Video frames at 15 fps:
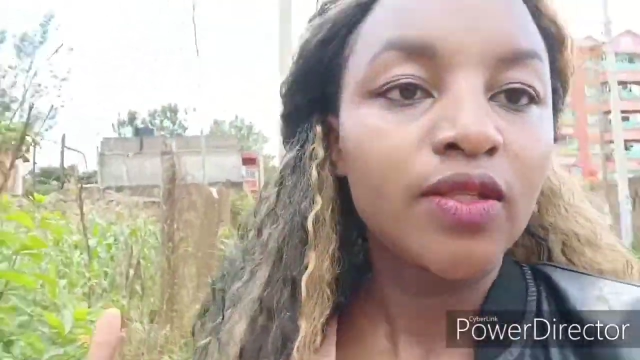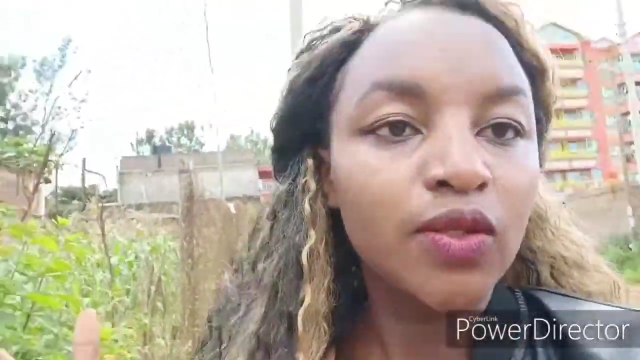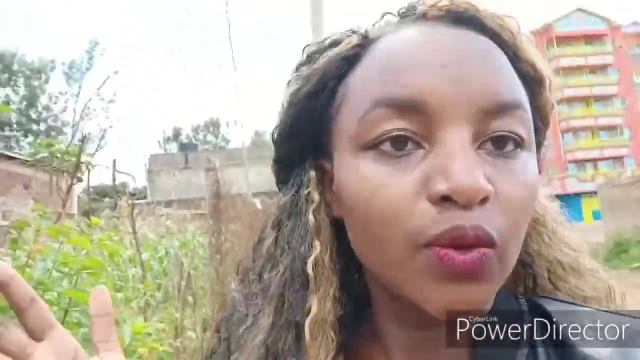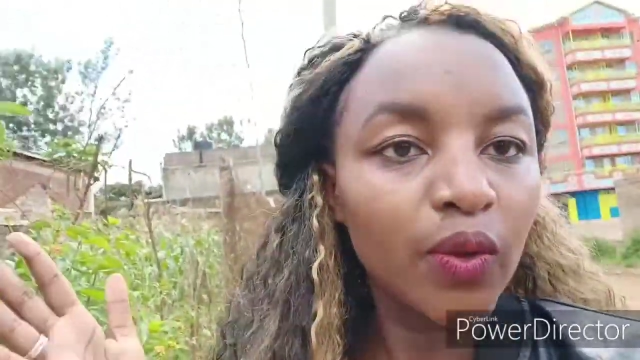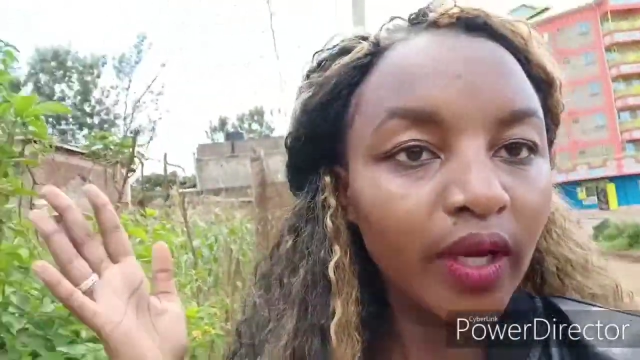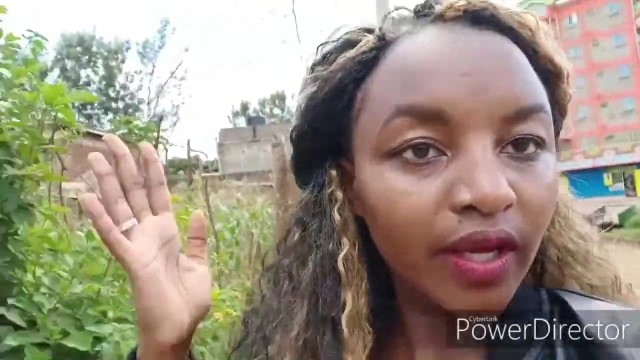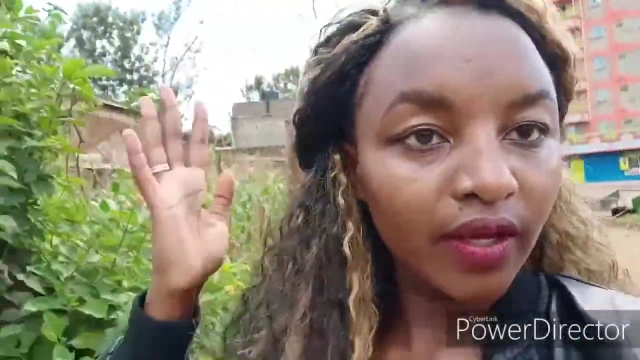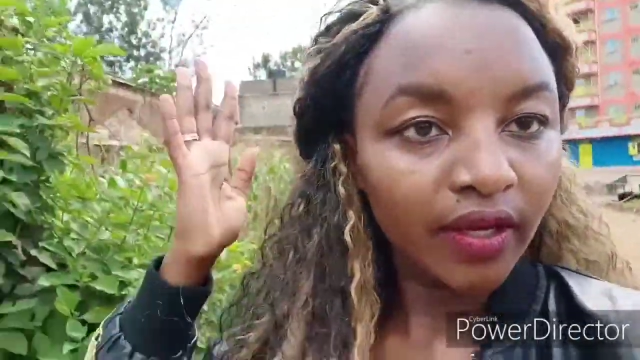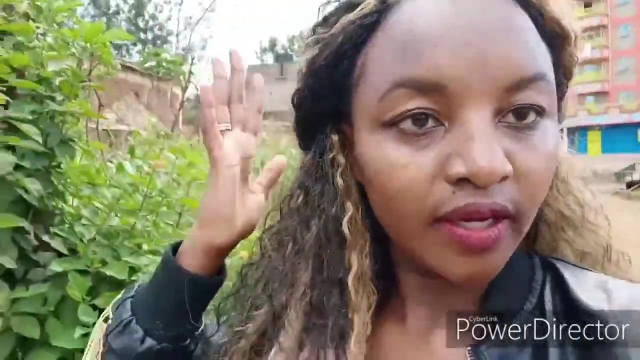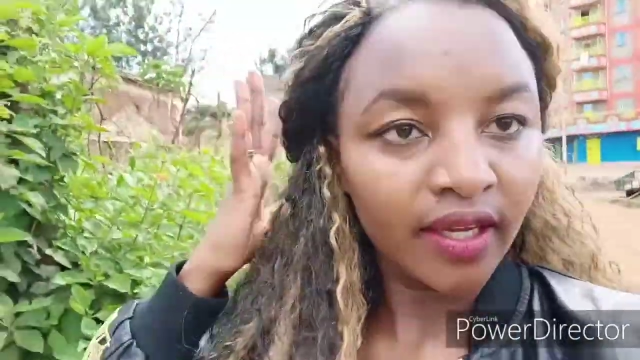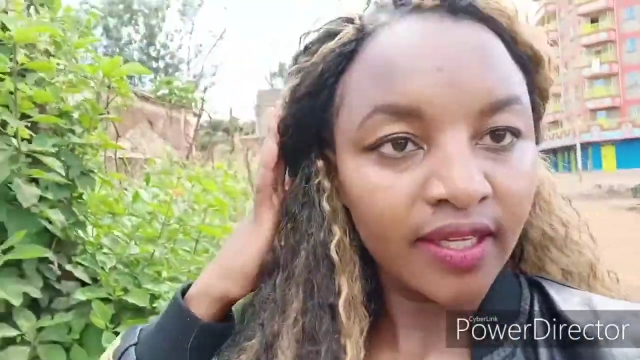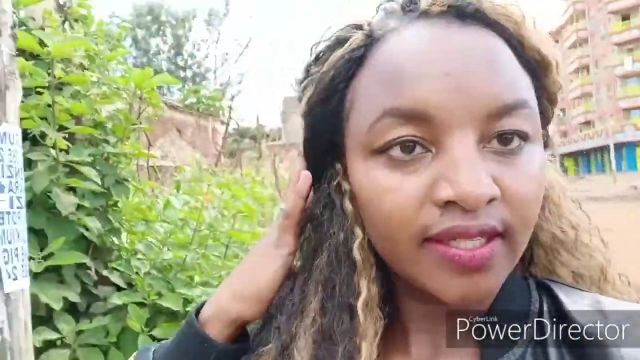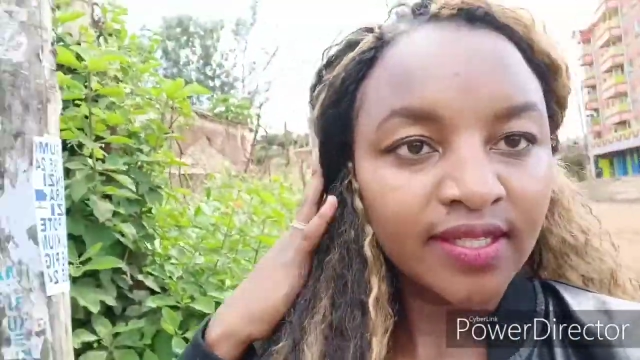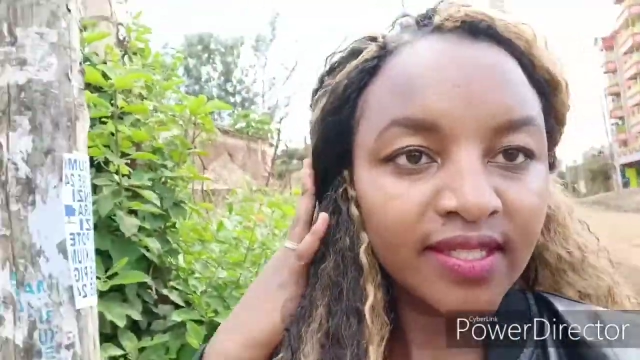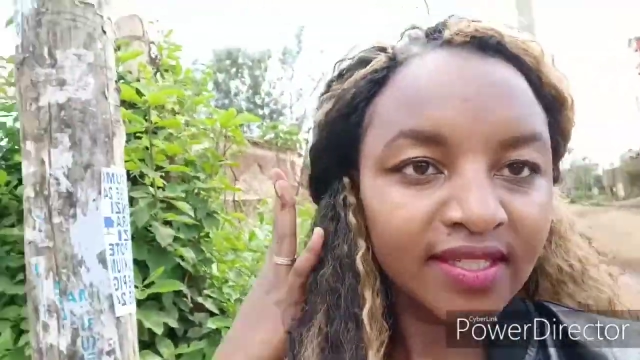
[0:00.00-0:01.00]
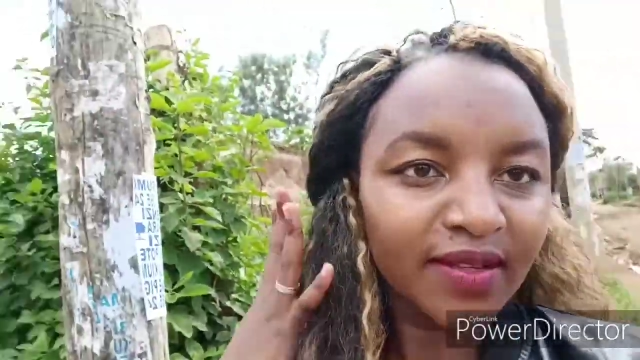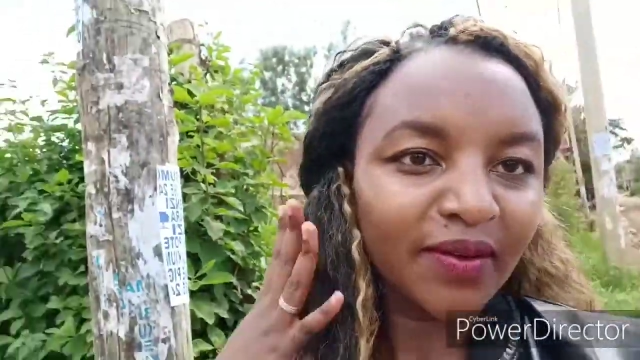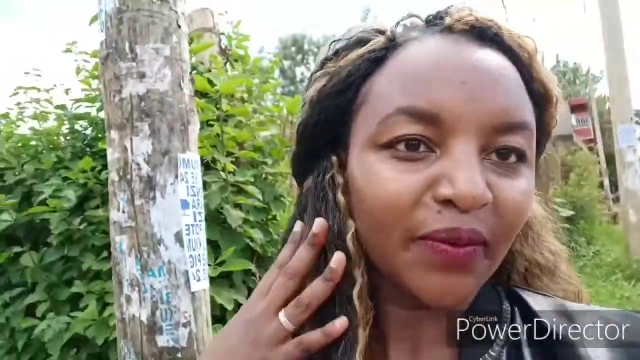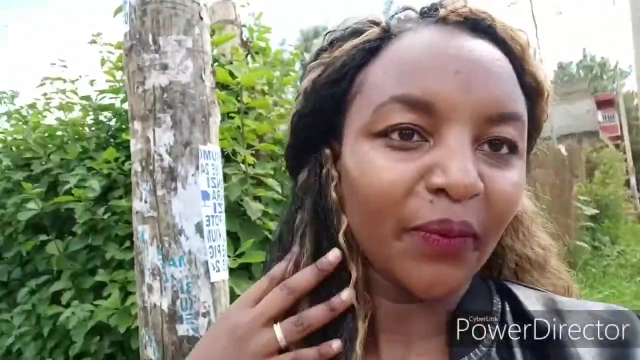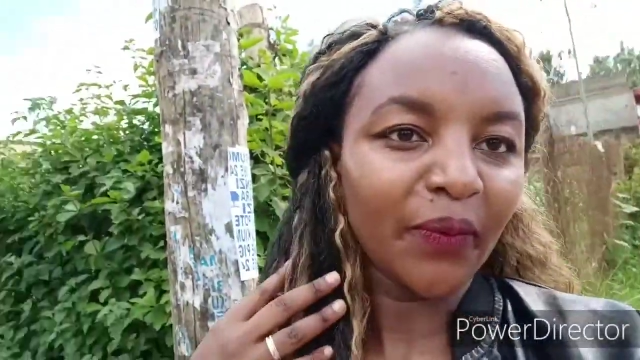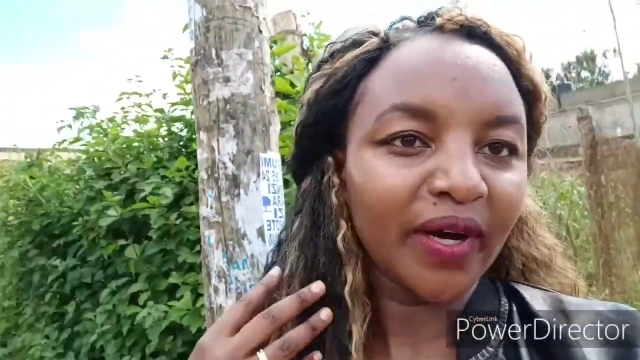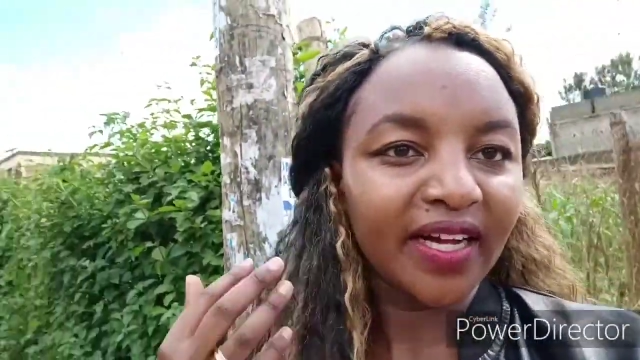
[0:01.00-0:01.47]
So hi guys,
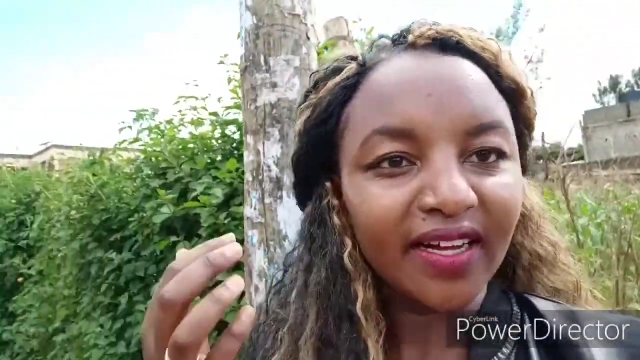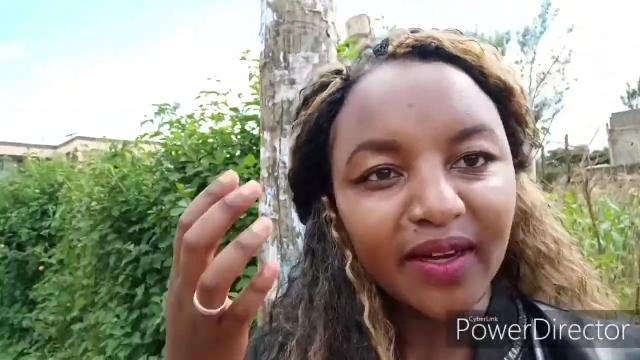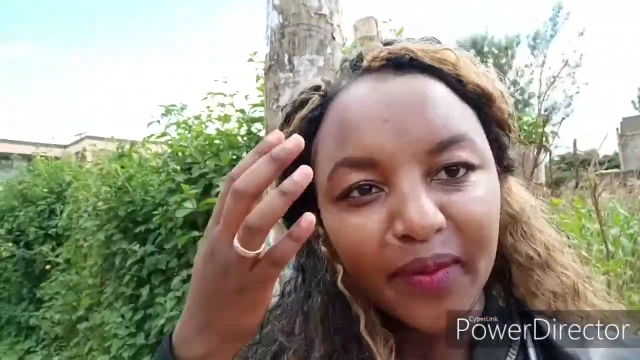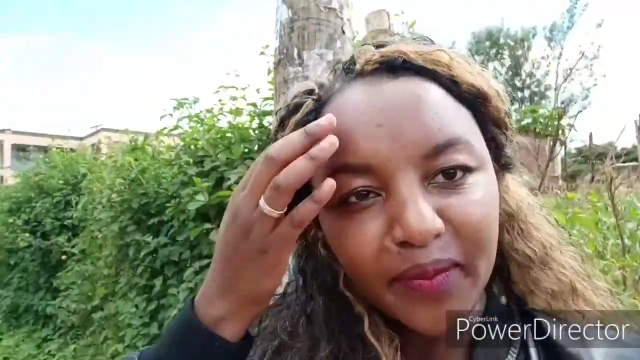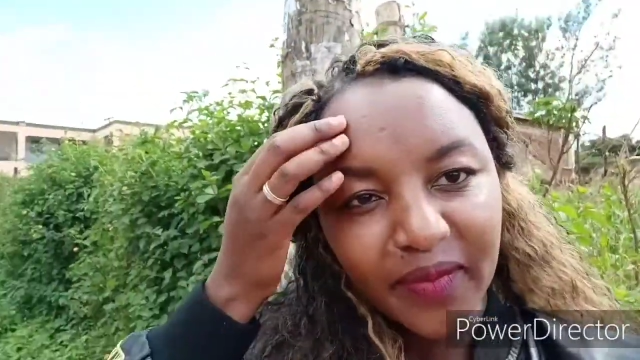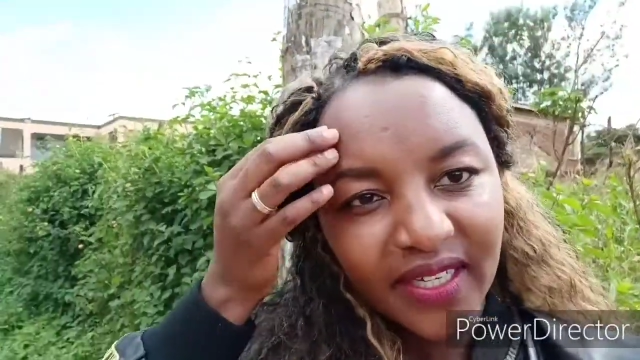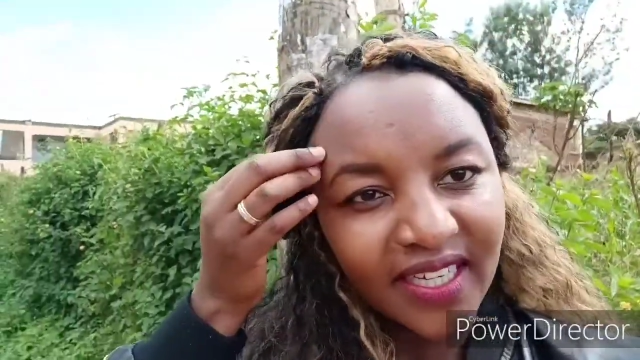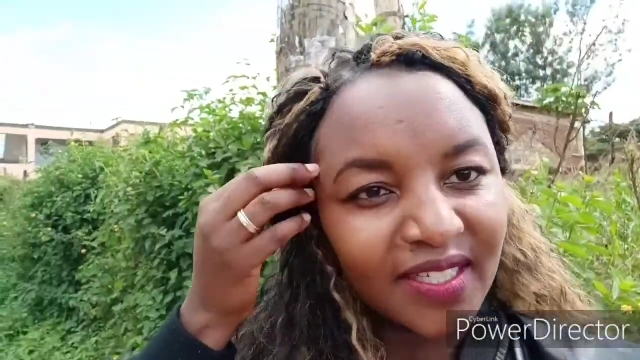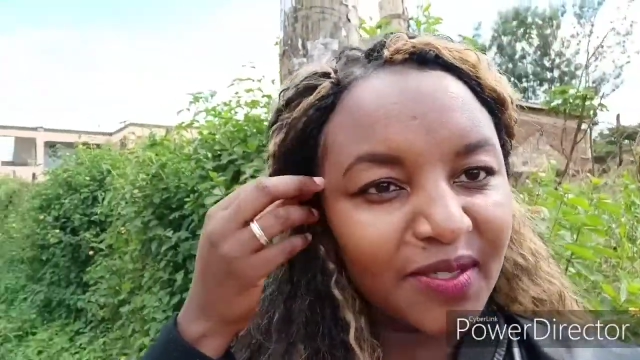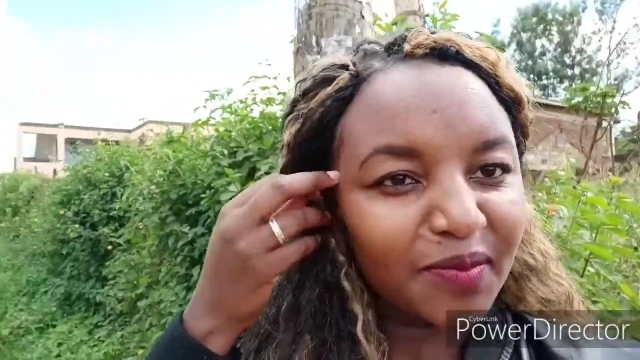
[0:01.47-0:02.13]
welcome back